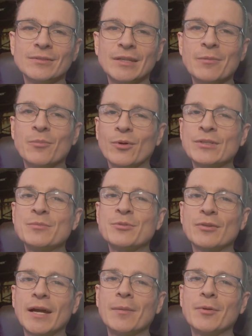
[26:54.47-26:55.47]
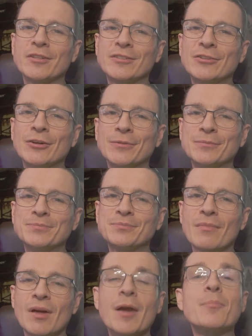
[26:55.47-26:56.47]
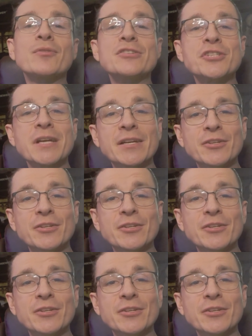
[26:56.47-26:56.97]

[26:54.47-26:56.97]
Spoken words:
get more subscribers, so I appreciate